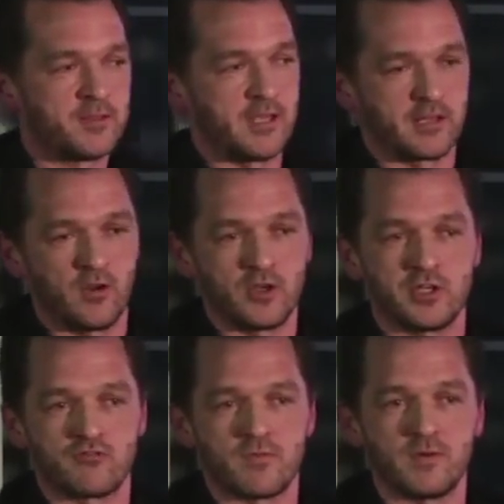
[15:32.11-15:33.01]

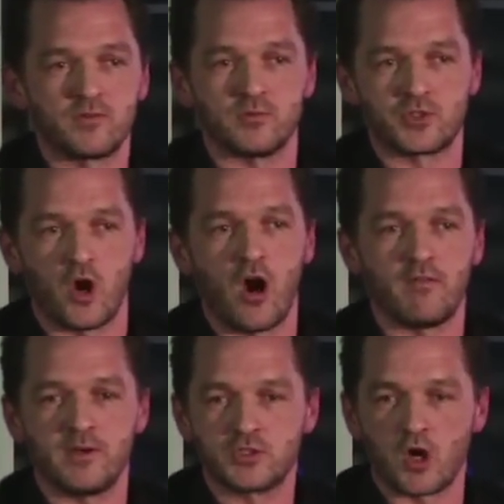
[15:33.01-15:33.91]
technology-driven, so
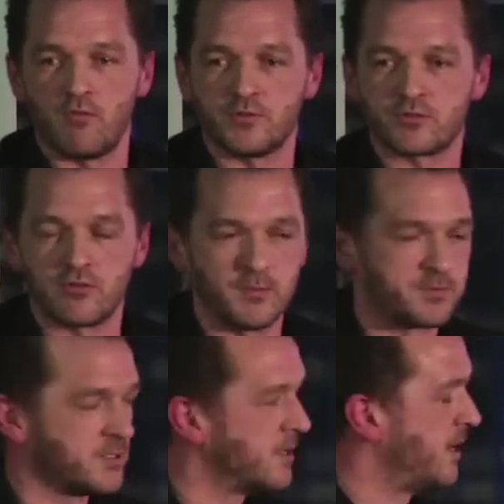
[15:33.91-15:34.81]
Java, JavaScript.